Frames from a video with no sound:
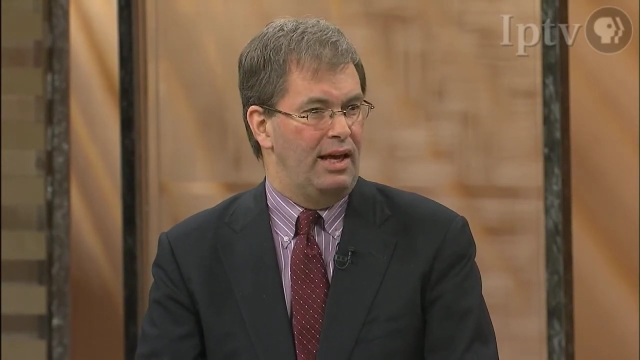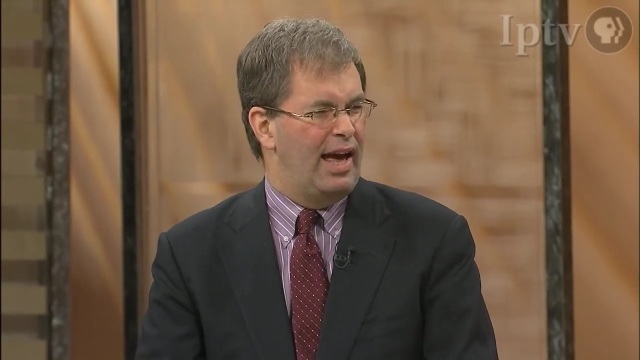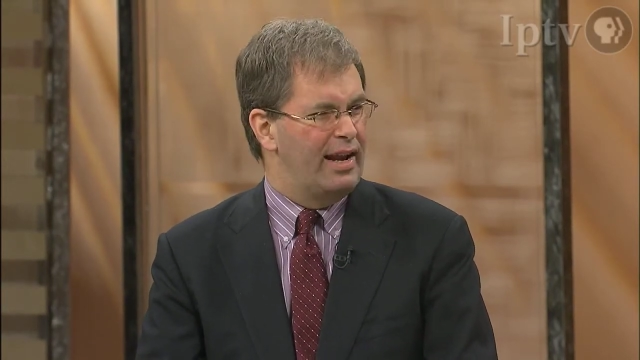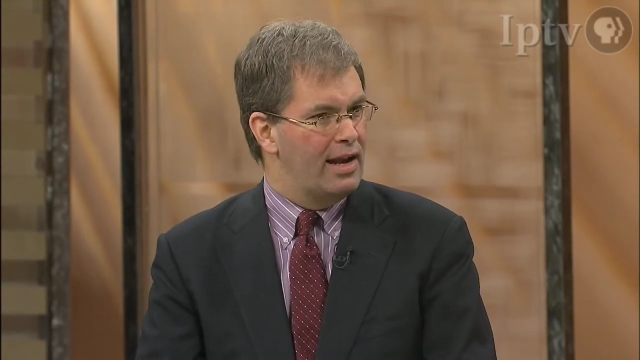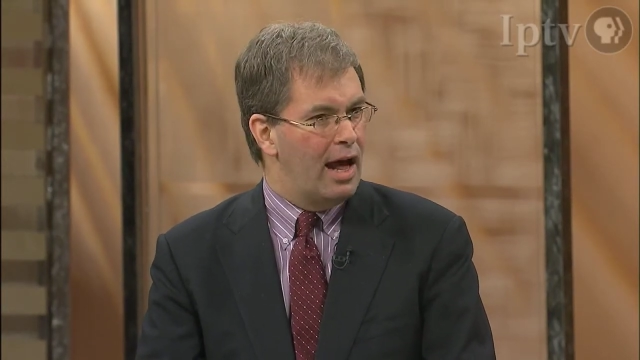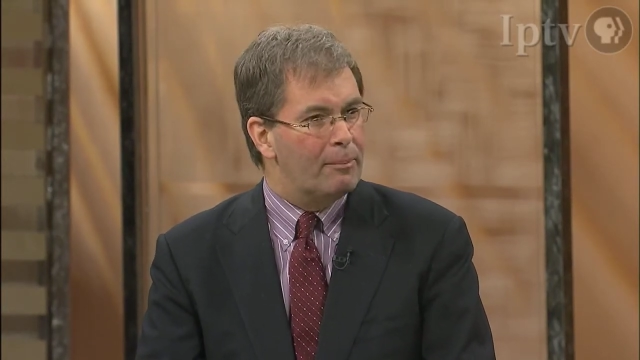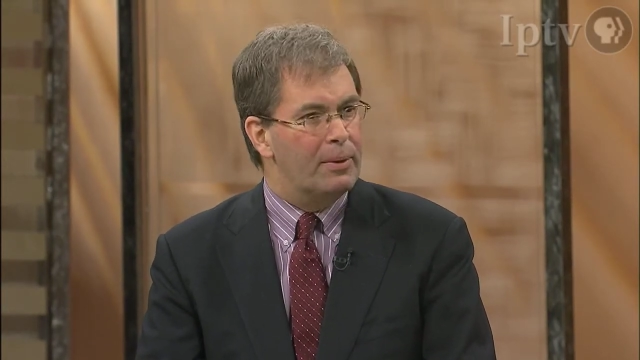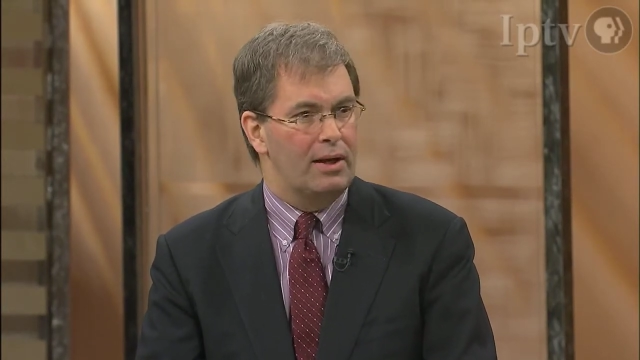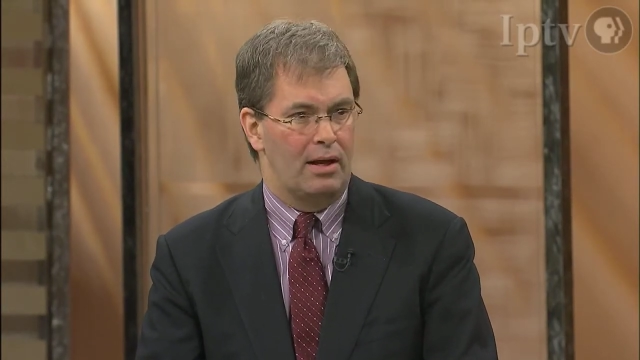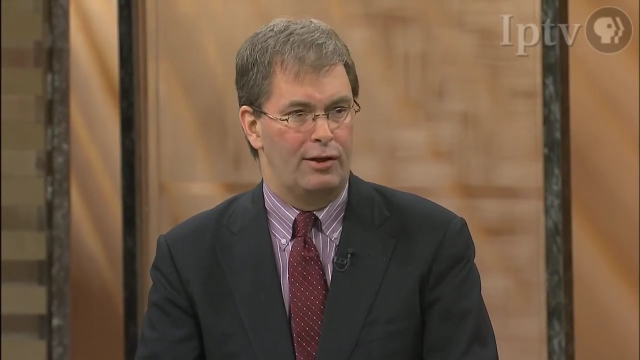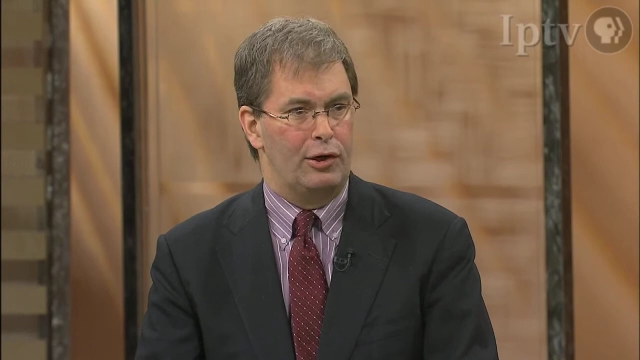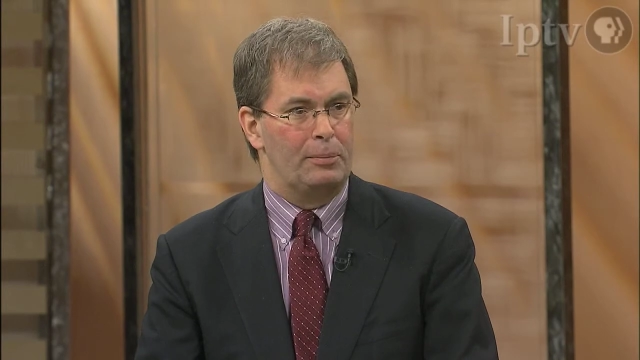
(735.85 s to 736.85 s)
had not been
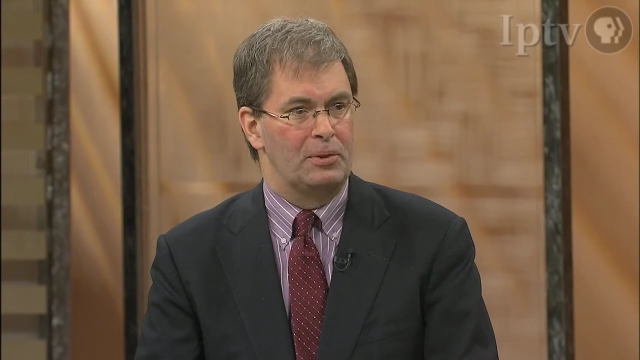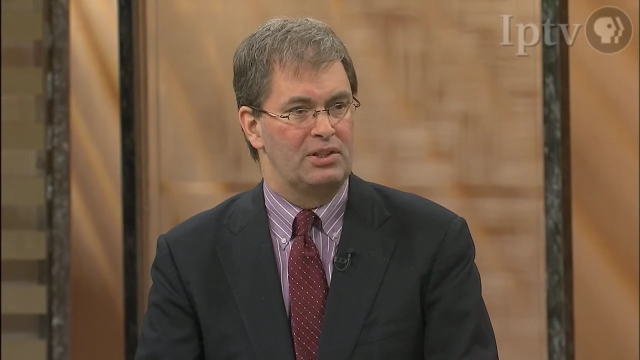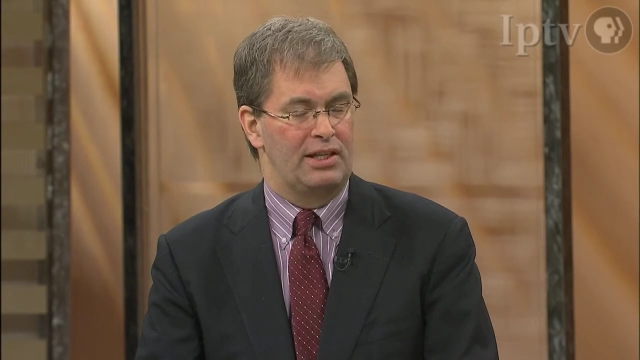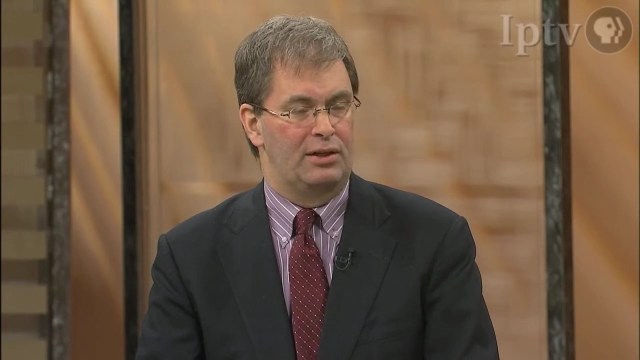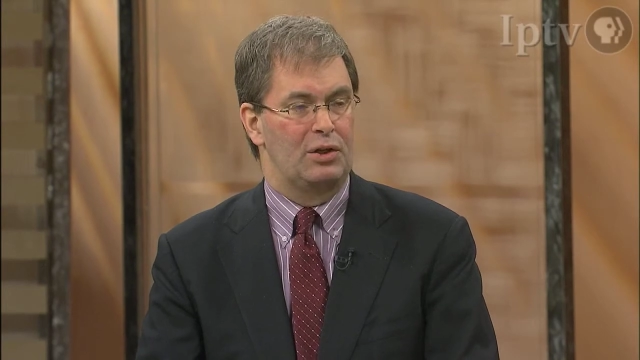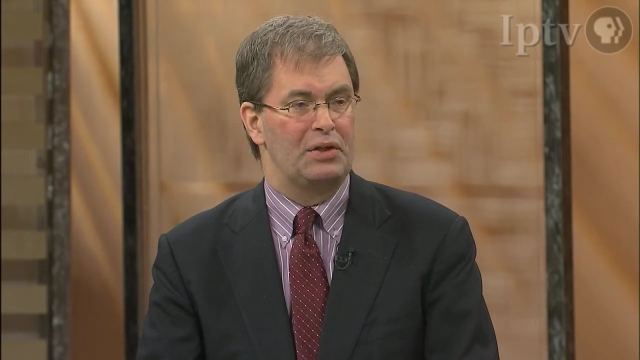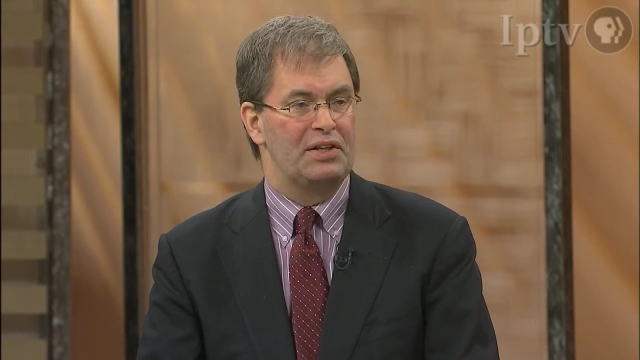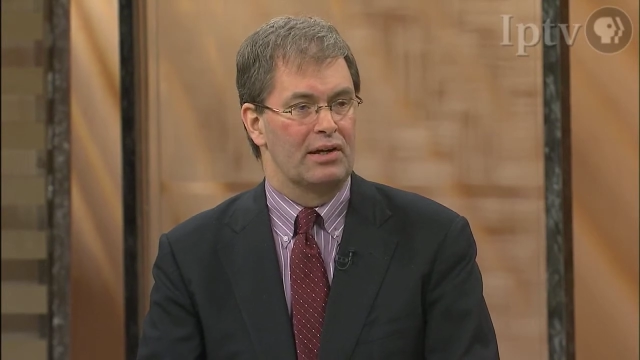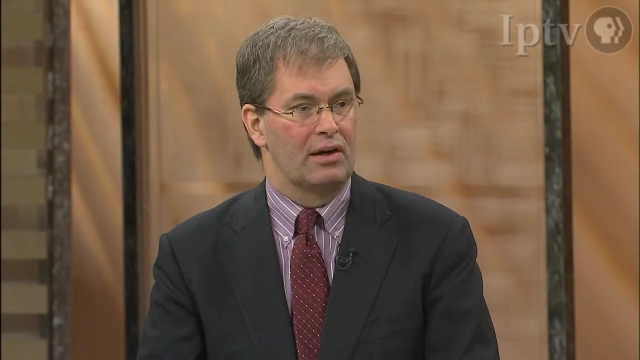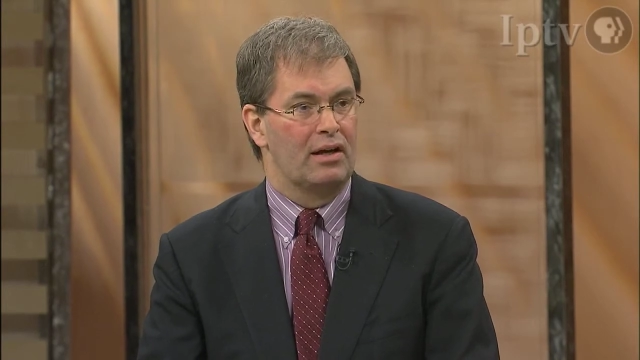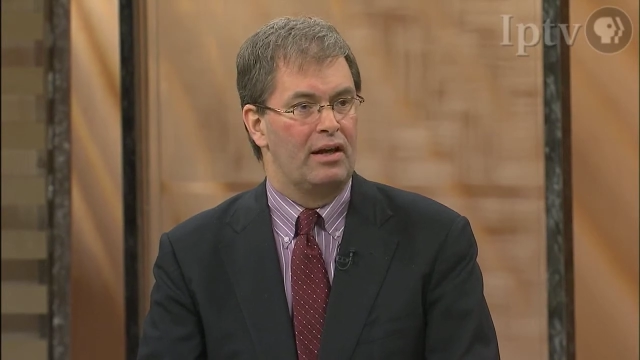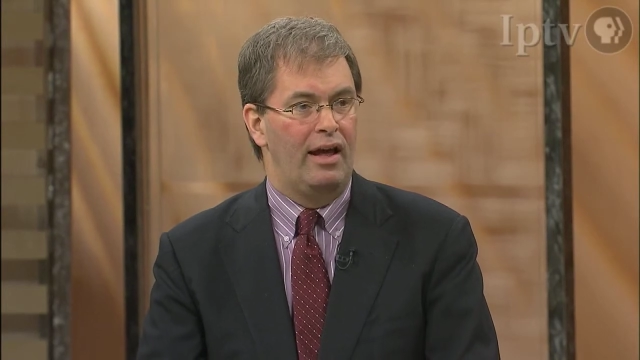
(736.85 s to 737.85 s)
one hundred percent clear.